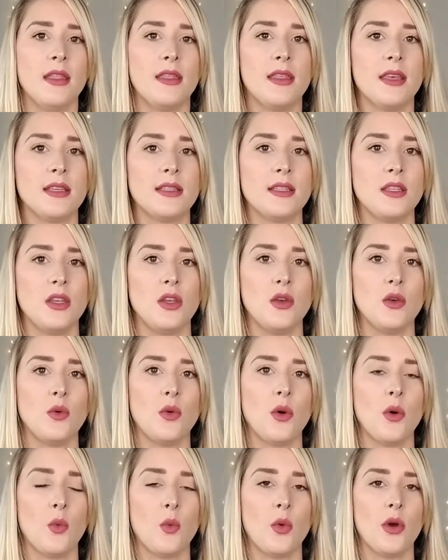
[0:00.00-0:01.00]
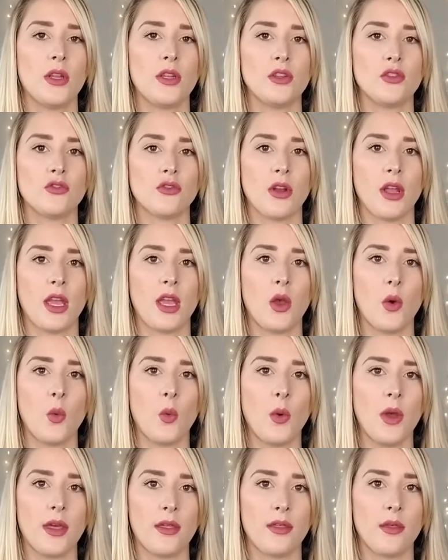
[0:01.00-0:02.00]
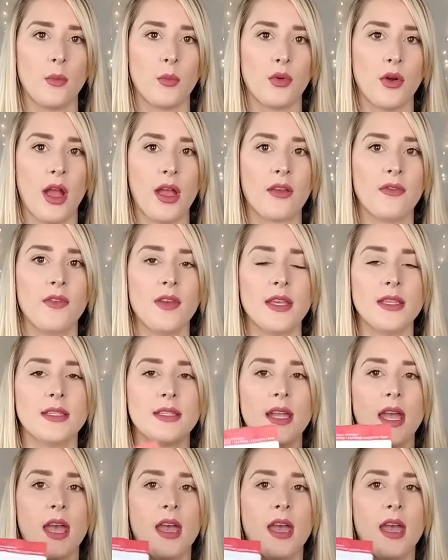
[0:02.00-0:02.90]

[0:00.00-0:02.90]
This you would drink with breakfast,